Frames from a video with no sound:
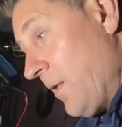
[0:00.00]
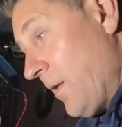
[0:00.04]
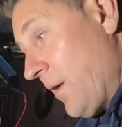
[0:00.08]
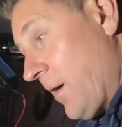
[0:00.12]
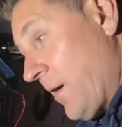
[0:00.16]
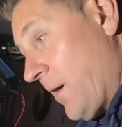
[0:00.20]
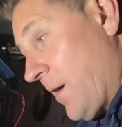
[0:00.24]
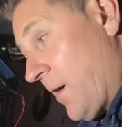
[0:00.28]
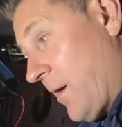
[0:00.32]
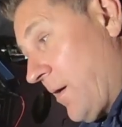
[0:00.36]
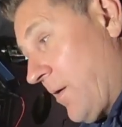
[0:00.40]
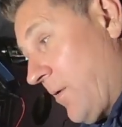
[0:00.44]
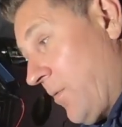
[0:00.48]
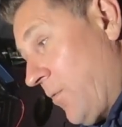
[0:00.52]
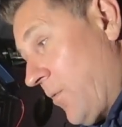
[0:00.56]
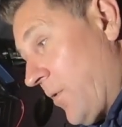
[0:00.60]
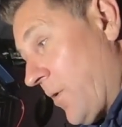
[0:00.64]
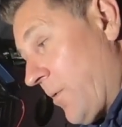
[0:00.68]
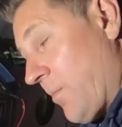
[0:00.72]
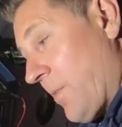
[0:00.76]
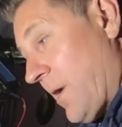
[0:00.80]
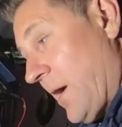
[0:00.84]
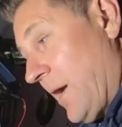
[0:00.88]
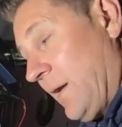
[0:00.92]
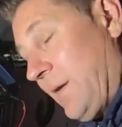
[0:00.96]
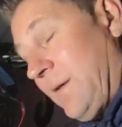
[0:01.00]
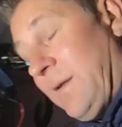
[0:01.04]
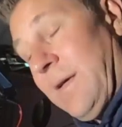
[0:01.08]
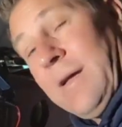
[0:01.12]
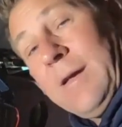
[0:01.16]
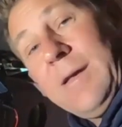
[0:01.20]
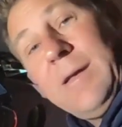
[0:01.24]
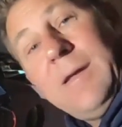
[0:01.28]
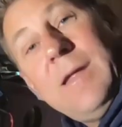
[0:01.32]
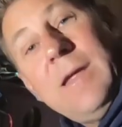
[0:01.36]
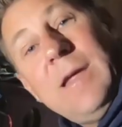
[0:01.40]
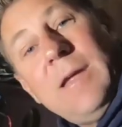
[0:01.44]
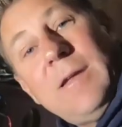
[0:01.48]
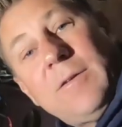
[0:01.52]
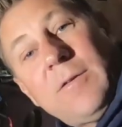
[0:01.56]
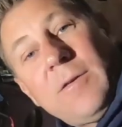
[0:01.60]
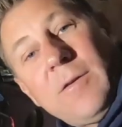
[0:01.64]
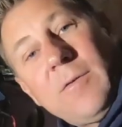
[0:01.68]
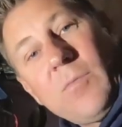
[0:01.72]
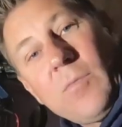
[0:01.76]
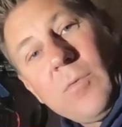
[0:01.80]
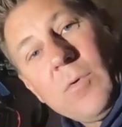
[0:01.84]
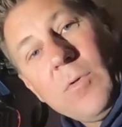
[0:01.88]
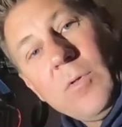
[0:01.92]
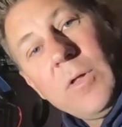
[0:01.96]
One of my techniques
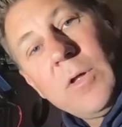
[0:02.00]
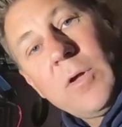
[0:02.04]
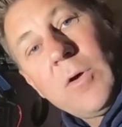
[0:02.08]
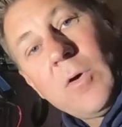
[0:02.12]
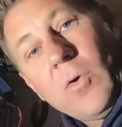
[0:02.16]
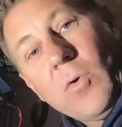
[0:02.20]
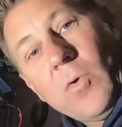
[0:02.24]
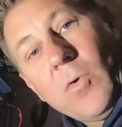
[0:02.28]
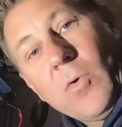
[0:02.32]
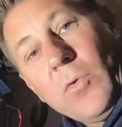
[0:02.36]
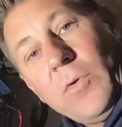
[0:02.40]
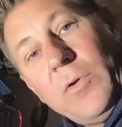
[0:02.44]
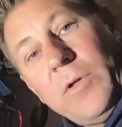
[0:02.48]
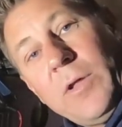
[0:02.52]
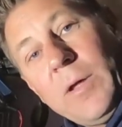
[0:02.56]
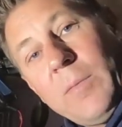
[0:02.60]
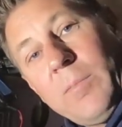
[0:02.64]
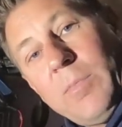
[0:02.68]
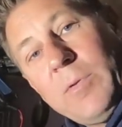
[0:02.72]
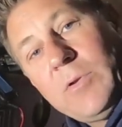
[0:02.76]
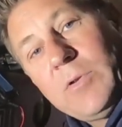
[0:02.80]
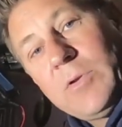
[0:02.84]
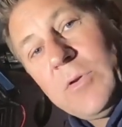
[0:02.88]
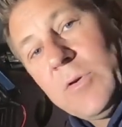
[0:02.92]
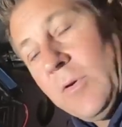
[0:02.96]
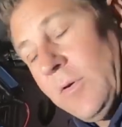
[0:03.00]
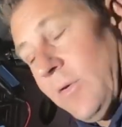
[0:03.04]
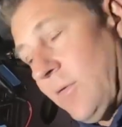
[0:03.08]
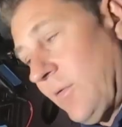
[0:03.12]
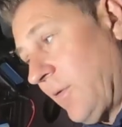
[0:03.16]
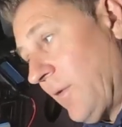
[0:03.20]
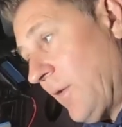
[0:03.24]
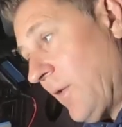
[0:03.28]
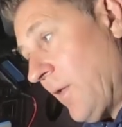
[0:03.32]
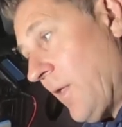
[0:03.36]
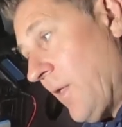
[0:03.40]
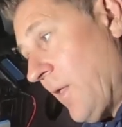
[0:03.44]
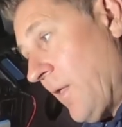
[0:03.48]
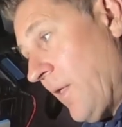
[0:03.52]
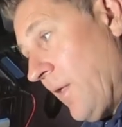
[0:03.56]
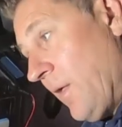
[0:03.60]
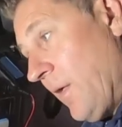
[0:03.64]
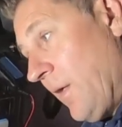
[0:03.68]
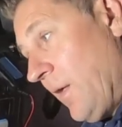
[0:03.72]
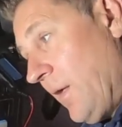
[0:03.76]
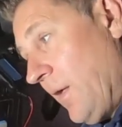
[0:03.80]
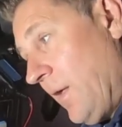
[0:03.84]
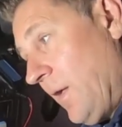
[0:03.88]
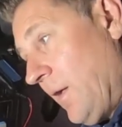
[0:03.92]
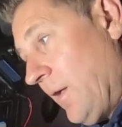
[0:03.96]
in really cold temperatures
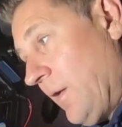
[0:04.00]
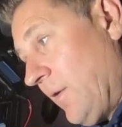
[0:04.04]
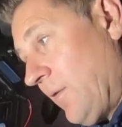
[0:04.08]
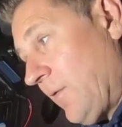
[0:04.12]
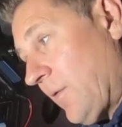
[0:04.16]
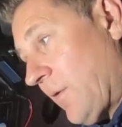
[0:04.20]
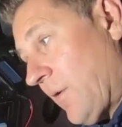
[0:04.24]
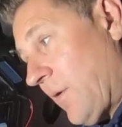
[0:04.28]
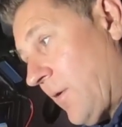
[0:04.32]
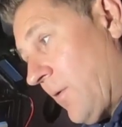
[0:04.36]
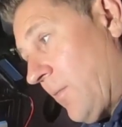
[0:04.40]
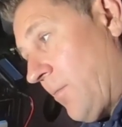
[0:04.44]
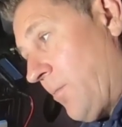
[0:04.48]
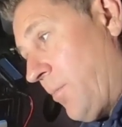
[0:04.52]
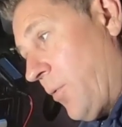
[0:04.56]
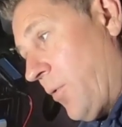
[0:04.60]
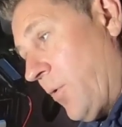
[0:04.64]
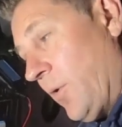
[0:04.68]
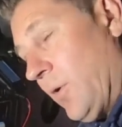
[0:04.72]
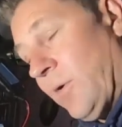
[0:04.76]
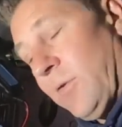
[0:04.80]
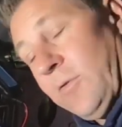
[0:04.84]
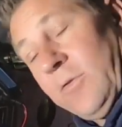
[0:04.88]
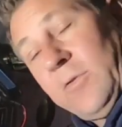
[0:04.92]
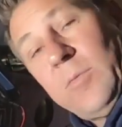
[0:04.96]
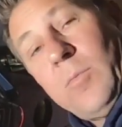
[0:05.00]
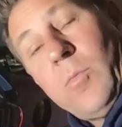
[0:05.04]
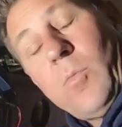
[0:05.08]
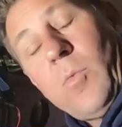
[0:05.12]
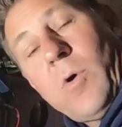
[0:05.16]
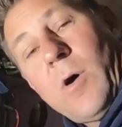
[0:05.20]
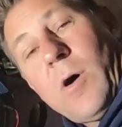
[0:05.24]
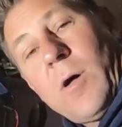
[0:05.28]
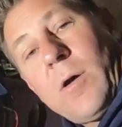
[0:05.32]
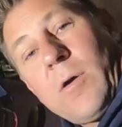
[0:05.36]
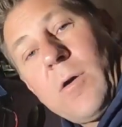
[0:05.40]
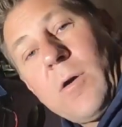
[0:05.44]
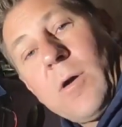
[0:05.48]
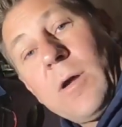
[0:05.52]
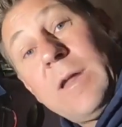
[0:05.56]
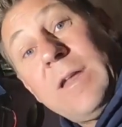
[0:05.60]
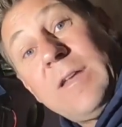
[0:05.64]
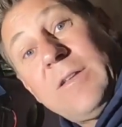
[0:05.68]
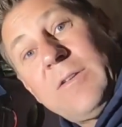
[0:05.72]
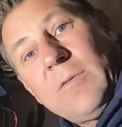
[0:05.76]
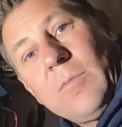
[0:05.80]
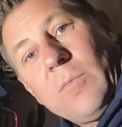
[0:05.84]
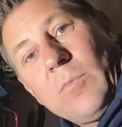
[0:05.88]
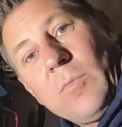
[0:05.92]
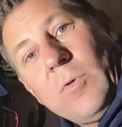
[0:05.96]
is I'll boil some water,
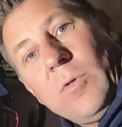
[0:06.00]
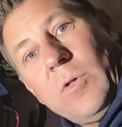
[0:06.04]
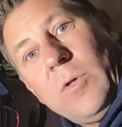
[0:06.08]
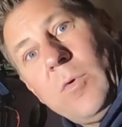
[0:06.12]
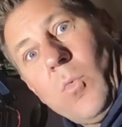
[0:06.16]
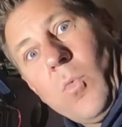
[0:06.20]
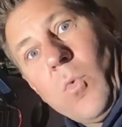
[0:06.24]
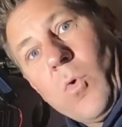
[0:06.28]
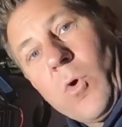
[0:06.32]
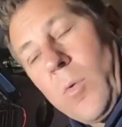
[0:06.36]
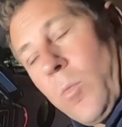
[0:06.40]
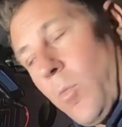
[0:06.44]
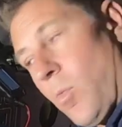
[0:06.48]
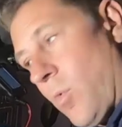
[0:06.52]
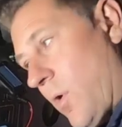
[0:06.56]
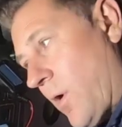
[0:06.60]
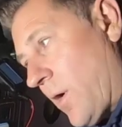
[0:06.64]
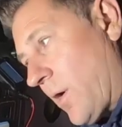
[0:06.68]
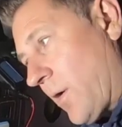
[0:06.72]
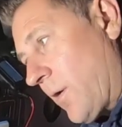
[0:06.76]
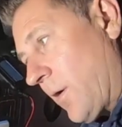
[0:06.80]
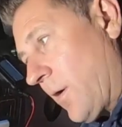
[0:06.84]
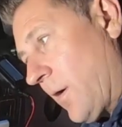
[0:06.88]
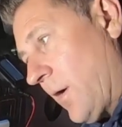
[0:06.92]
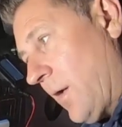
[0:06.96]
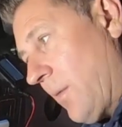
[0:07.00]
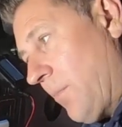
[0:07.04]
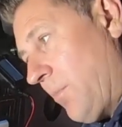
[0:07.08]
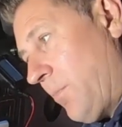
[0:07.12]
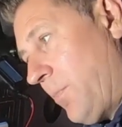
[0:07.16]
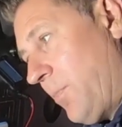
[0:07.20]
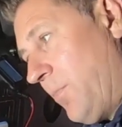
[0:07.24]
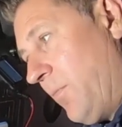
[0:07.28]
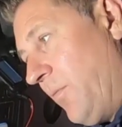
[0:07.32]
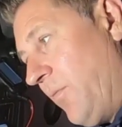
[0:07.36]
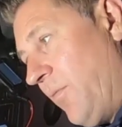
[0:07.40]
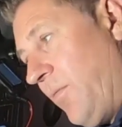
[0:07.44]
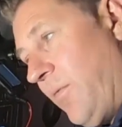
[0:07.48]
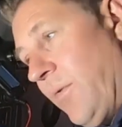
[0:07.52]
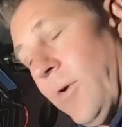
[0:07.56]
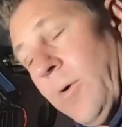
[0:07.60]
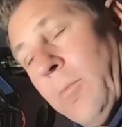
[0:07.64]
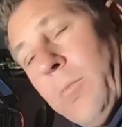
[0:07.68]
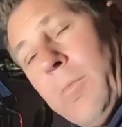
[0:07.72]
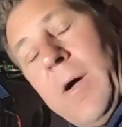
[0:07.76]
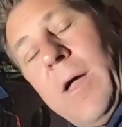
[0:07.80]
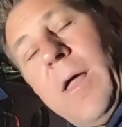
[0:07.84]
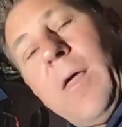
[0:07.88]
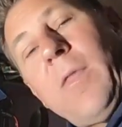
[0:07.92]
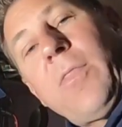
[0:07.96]
get some really warm water, and
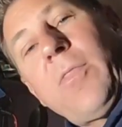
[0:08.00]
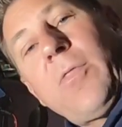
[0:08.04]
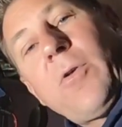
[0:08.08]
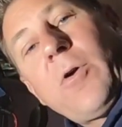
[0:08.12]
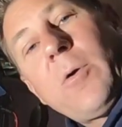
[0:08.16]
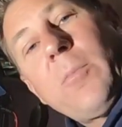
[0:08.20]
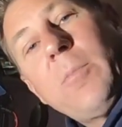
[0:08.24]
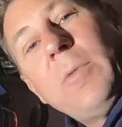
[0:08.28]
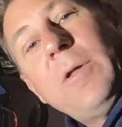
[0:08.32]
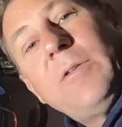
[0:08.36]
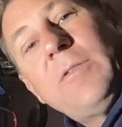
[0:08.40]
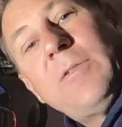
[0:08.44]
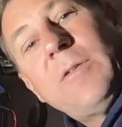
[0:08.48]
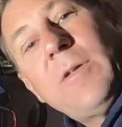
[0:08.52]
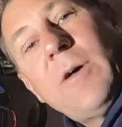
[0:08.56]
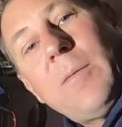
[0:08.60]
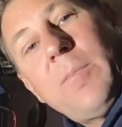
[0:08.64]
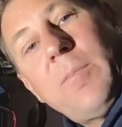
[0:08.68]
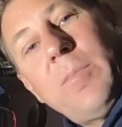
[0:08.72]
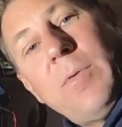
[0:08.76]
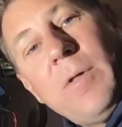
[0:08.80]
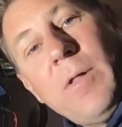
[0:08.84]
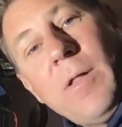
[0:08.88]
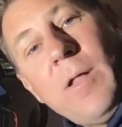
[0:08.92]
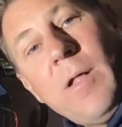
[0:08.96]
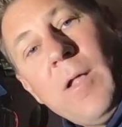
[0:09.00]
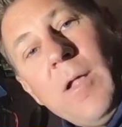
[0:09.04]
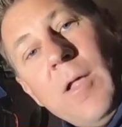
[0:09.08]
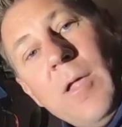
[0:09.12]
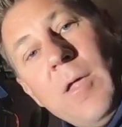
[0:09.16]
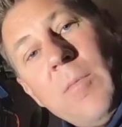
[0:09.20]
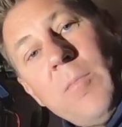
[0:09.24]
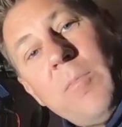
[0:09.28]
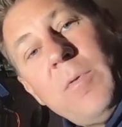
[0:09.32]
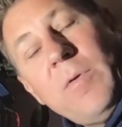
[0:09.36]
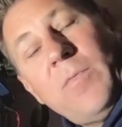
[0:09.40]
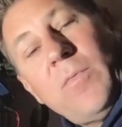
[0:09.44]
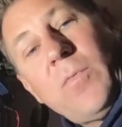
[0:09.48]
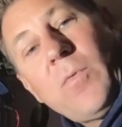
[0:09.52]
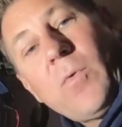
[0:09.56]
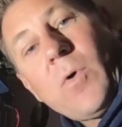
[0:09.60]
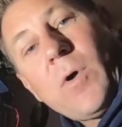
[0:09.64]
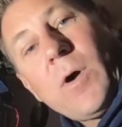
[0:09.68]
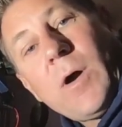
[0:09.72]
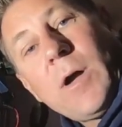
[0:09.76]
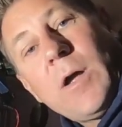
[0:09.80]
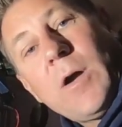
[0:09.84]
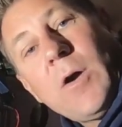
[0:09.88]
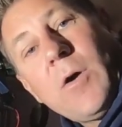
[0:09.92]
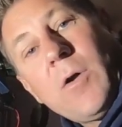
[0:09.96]
fill my thermos up
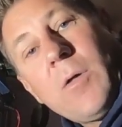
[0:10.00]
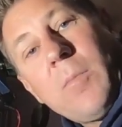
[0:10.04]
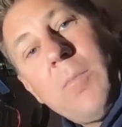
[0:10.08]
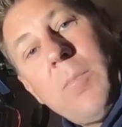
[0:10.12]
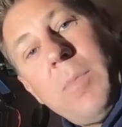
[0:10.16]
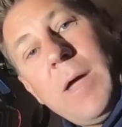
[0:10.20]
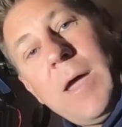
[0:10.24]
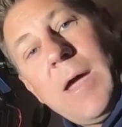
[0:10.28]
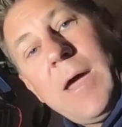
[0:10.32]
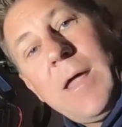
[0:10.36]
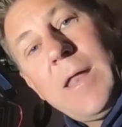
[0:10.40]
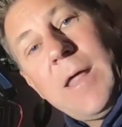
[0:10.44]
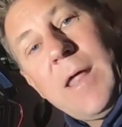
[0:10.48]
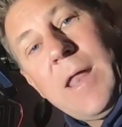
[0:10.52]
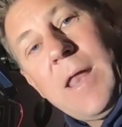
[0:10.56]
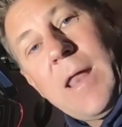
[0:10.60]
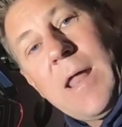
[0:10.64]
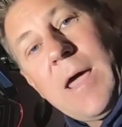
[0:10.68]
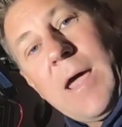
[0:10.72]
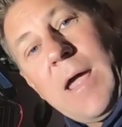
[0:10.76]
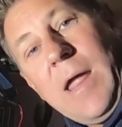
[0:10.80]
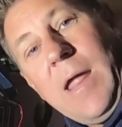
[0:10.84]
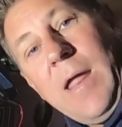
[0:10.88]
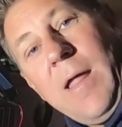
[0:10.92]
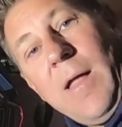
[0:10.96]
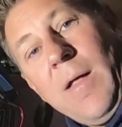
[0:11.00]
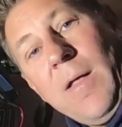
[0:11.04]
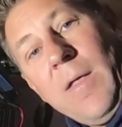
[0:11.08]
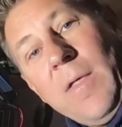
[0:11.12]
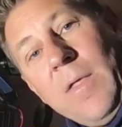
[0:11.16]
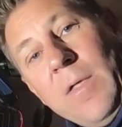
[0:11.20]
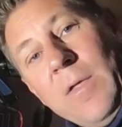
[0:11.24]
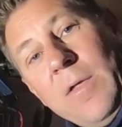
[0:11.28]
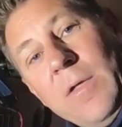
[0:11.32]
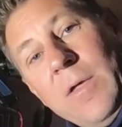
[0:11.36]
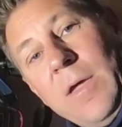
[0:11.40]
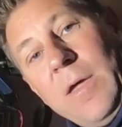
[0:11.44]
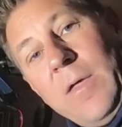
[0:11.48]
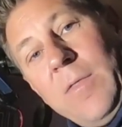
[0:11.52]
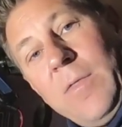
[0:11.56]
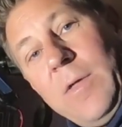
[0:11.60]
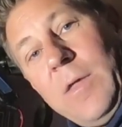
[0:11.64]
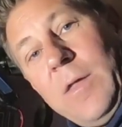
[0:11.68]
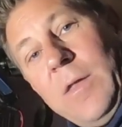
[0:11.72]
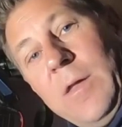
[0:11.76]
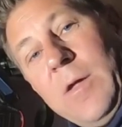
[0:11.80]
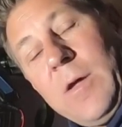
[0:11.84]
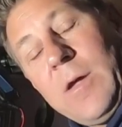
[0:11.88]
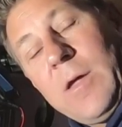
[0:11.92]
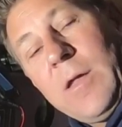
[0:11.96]
before I go to bed at night, and
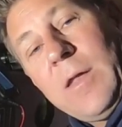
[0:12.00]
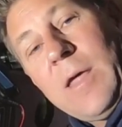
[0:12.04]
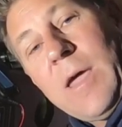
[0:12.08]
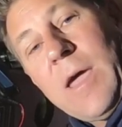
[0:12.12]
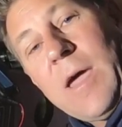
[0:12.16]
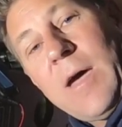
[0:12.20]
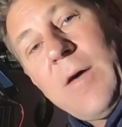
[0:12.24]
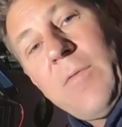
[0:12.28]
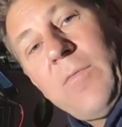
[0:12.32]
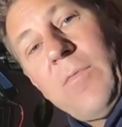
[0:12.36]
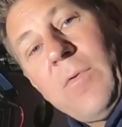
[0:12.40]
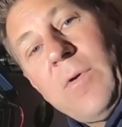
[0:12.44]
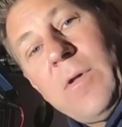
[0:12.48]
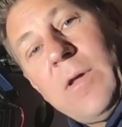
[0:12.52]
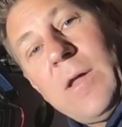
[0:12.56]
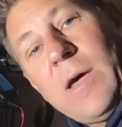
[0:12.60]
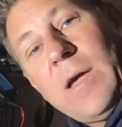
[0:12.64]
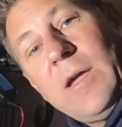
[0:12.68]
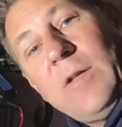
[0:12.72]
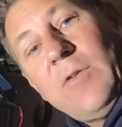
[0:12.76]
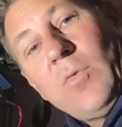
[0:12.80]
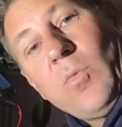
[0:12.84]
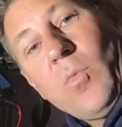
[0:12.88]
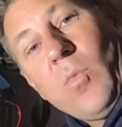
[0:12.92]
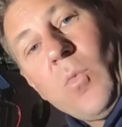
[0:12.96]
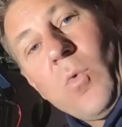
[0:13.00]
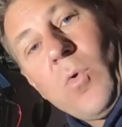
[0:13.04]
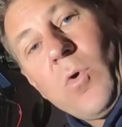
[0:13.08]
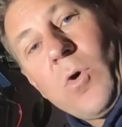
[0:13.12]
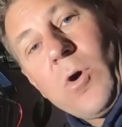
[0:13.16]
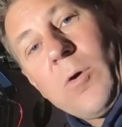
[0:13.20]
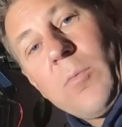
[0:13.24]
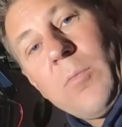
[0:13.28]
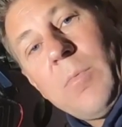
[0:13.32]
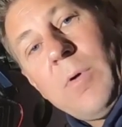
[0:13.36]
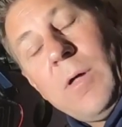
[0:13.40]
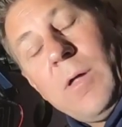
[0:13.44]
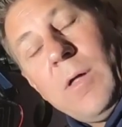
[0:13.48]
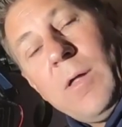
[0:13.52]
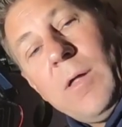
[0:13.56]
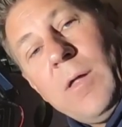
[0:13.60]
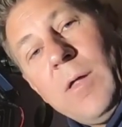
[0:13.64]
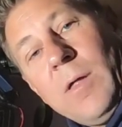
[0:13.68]
then you can have a nice warm